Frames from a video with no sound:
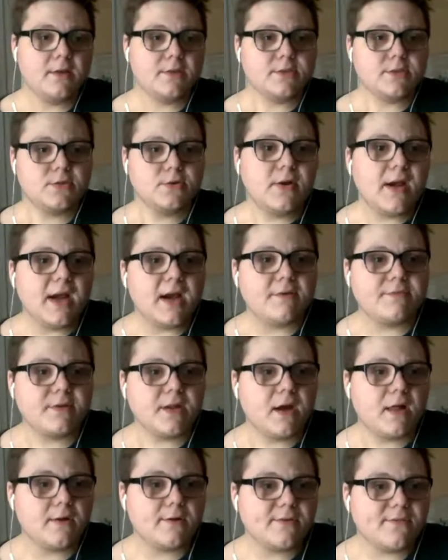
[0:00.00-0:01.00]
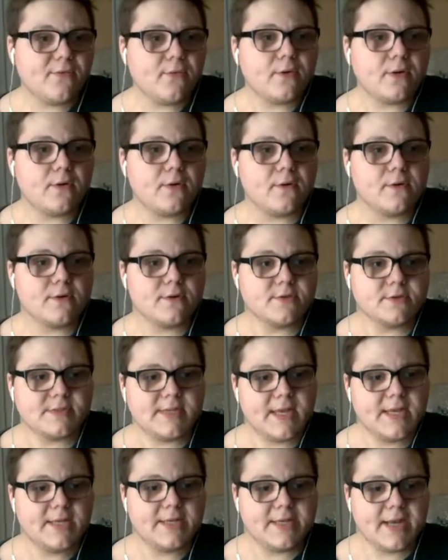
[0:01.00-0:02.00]
2 half dollars, 4 quarters, or
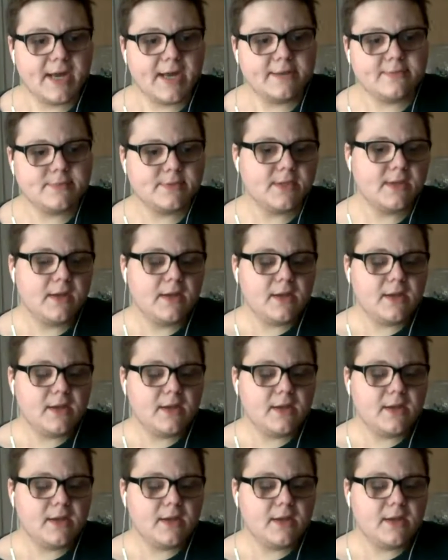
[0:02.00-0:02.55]
10 dimes.